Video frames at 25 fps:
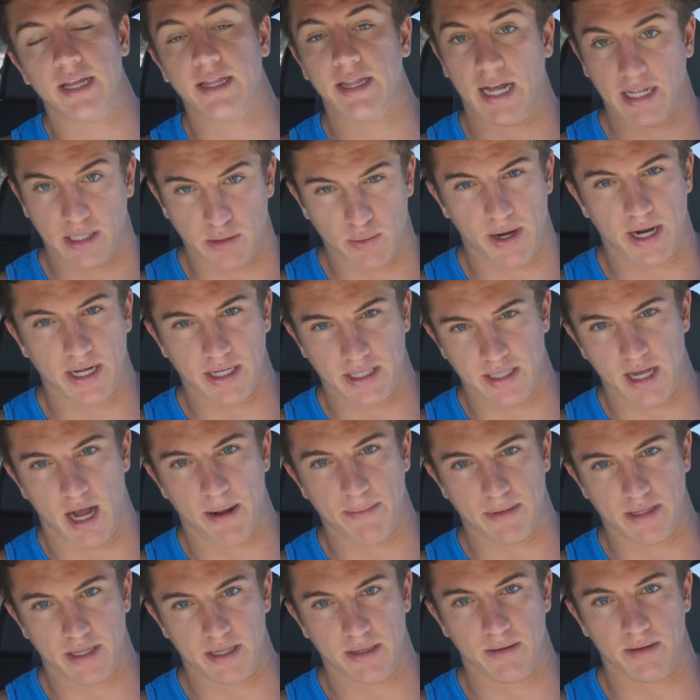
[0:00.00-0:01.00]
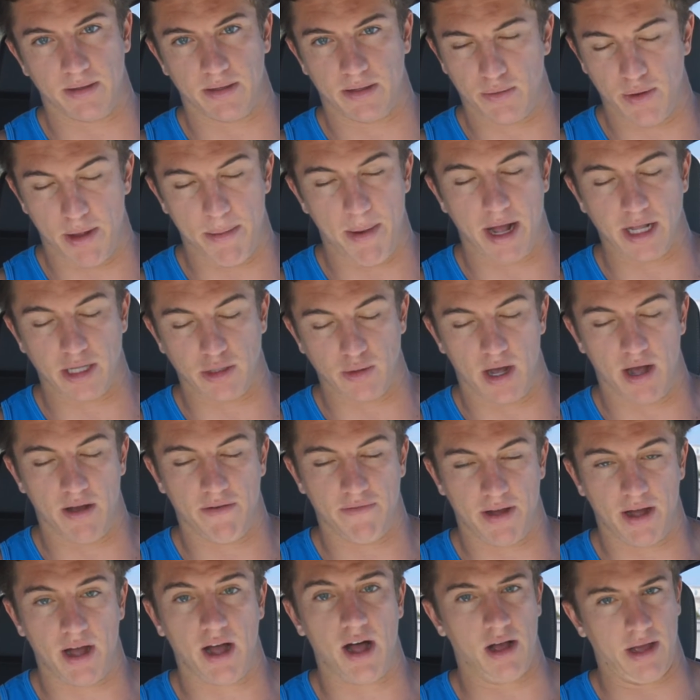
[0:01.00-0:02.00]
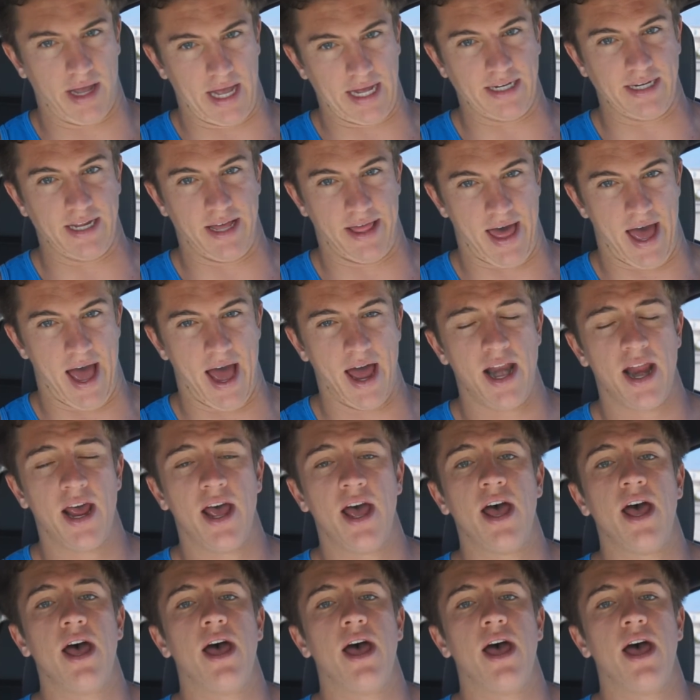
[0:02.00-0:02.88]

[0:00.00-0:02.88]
that's when I stopped the 3x12. I'll get to that.